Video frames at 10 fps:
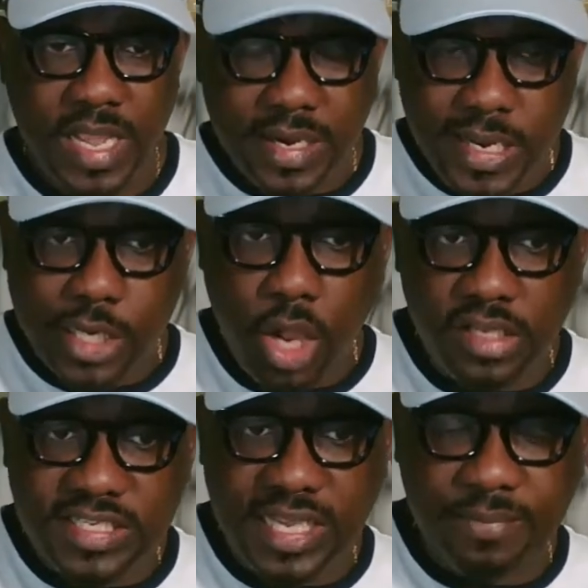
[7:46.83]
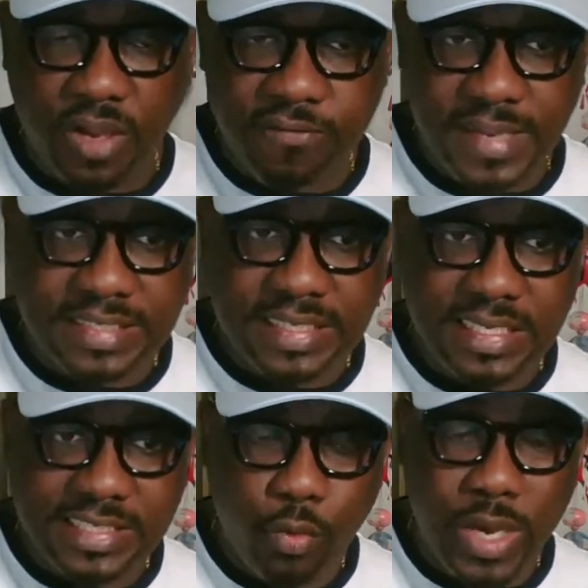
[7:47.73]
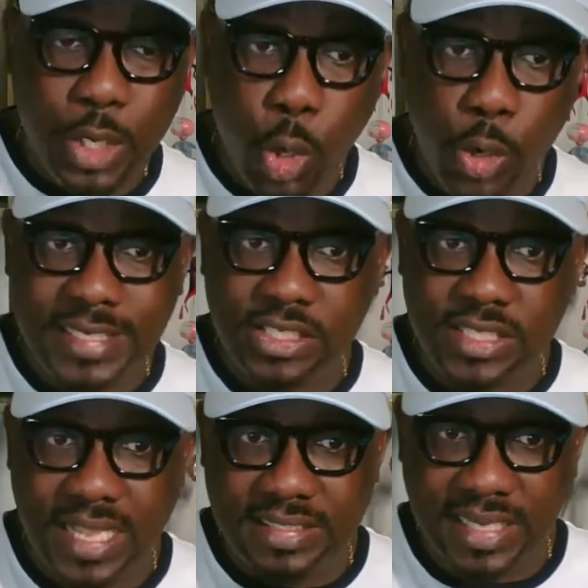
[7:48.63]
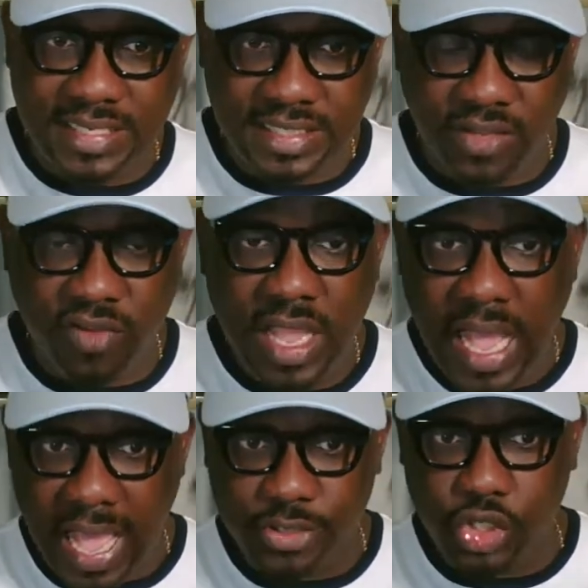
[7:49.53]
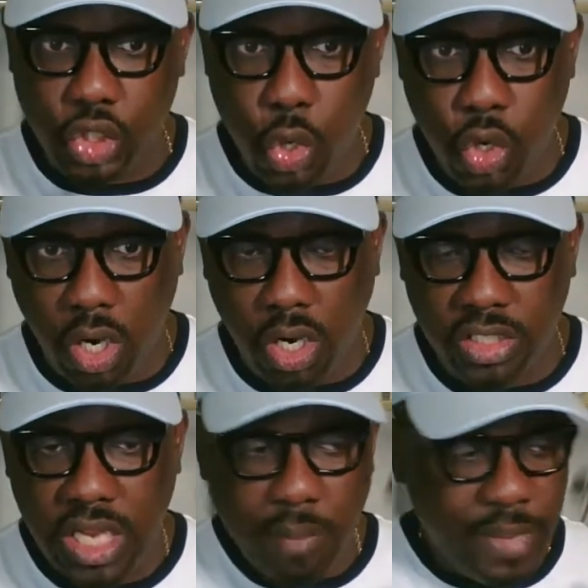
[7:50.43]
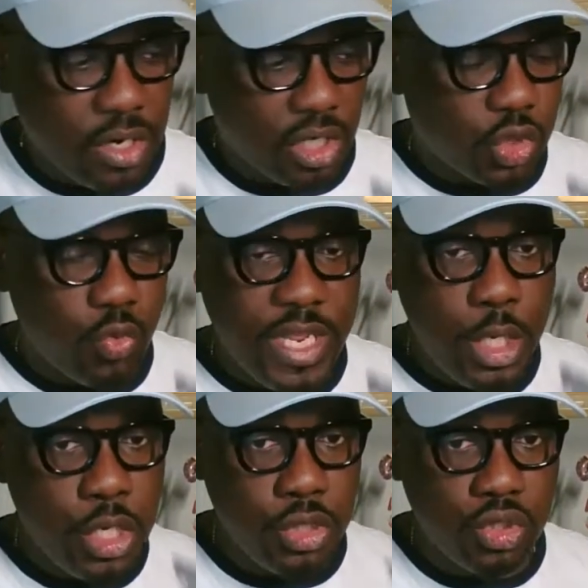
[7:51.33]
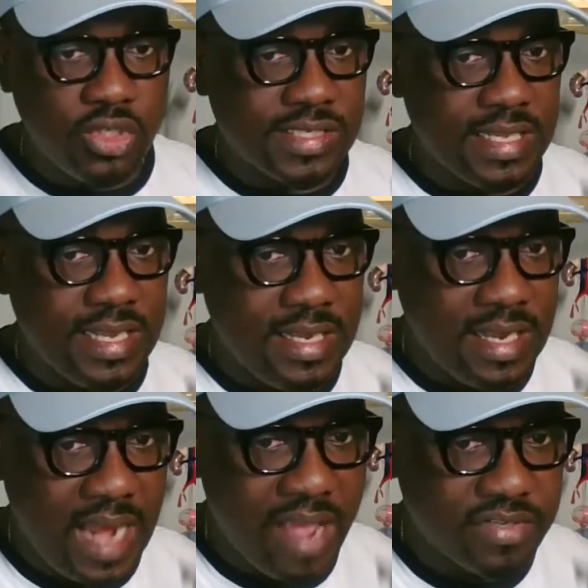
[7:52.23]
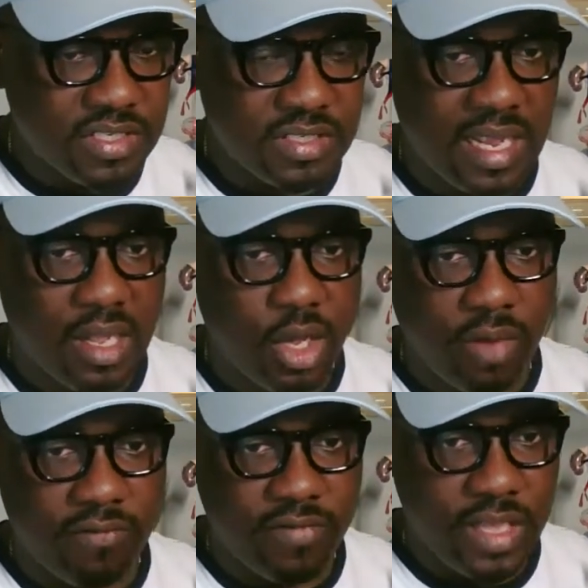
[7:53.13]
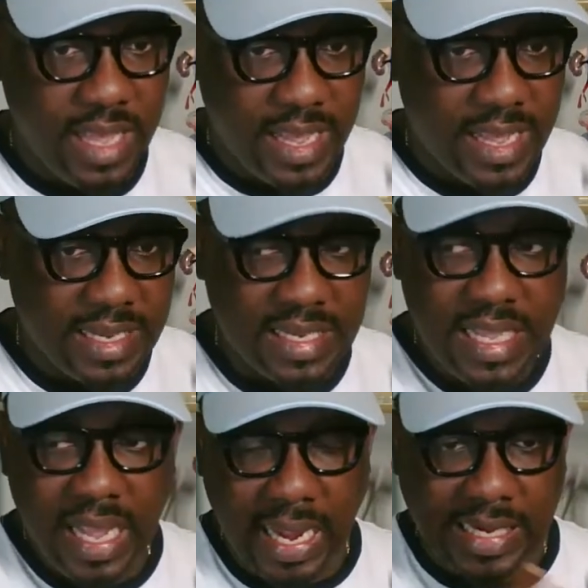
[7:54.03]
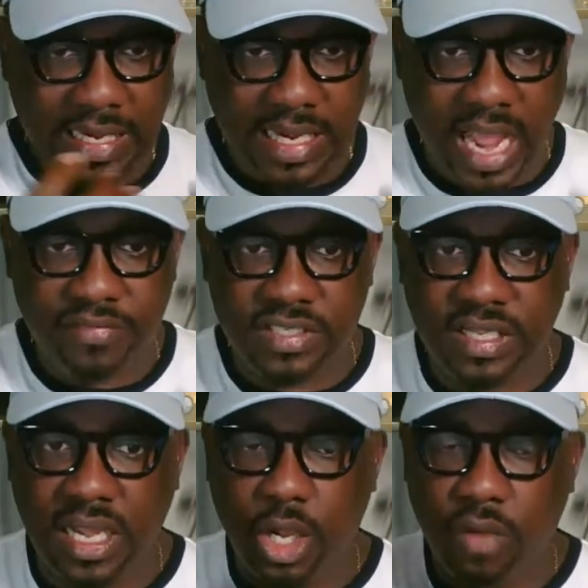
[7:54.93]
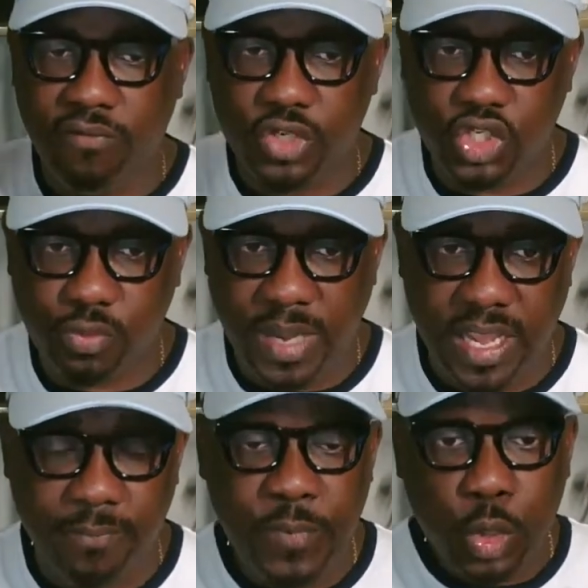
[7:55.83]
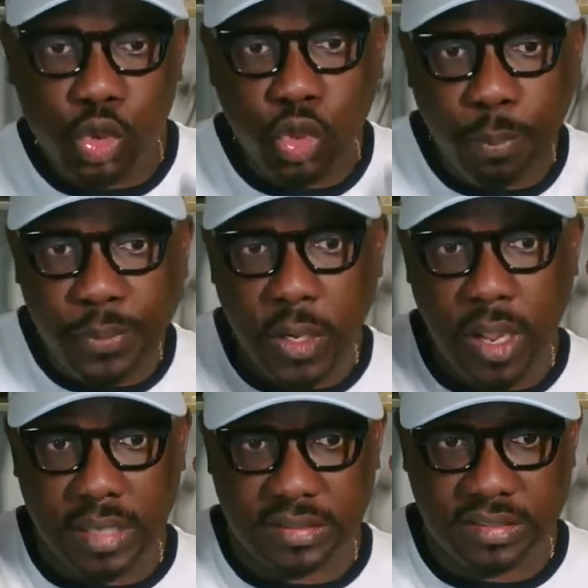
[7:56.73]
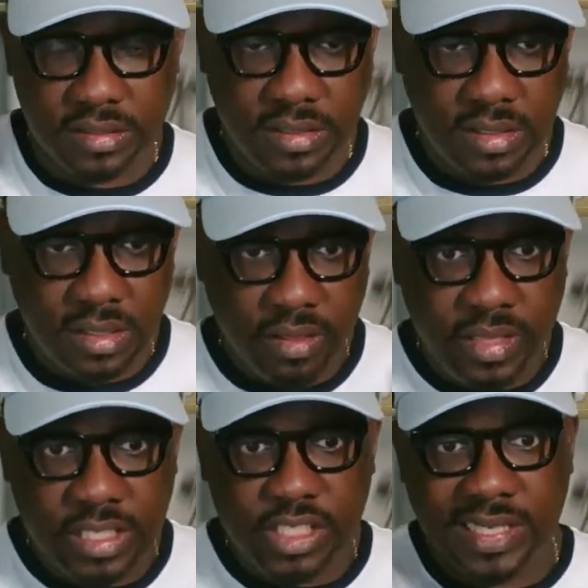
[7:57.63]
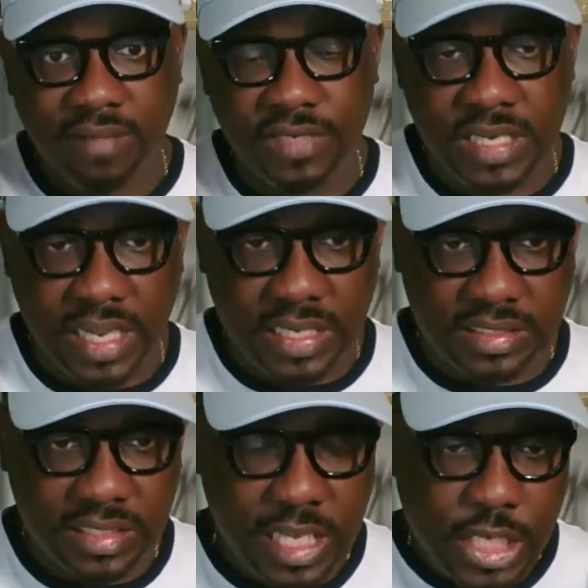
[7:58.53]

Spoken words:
The concept of fertility window is tentative and so-called because we use the lifestyle of the egg and the lifestyle of the sperm to plot these 7 days.